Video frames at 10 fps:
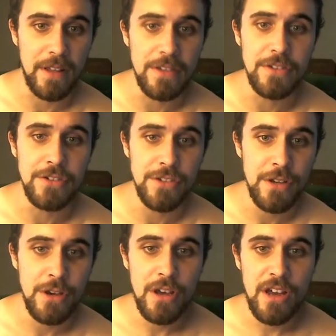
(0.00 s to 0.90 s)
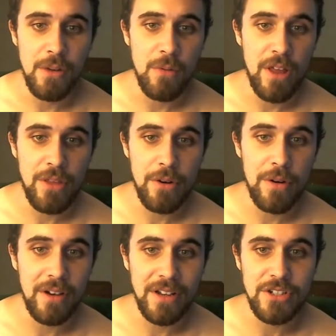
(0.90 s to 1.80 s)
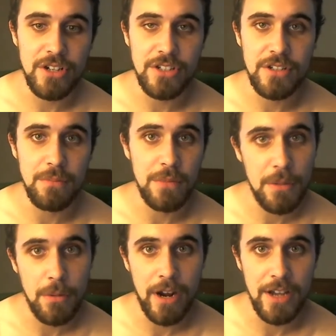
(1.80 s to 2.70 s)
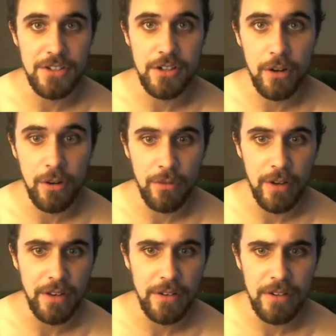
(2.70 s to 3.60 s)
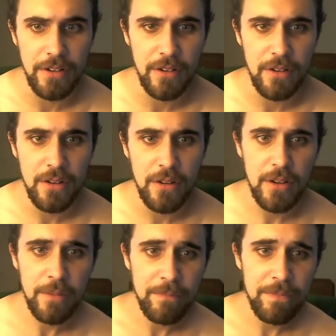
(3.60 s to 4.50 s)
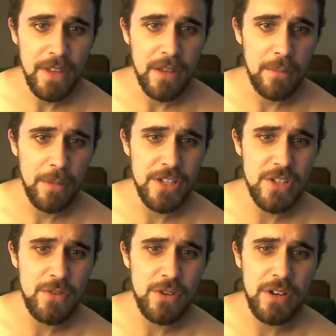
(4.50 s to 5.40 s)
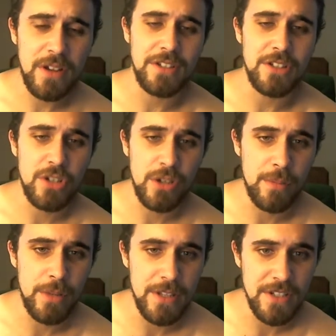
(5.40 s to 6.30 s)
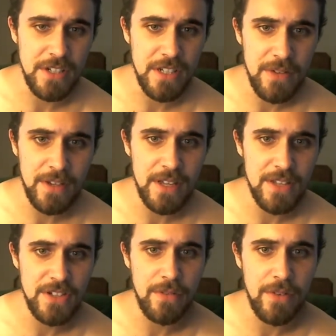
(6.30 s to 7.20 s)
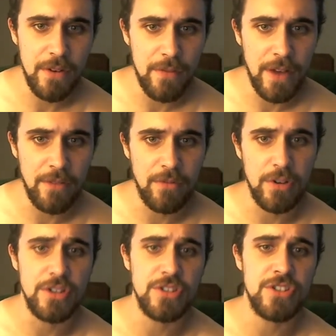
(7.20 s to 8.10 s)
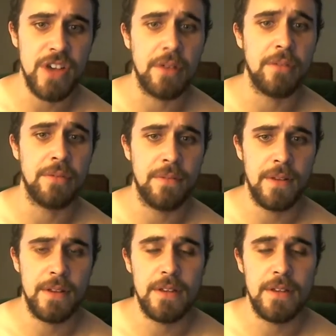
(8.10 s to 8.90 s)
is, and whether or not Justin Bieber has a girlfriend. Because if you cannot determine the significance of an event for yourself,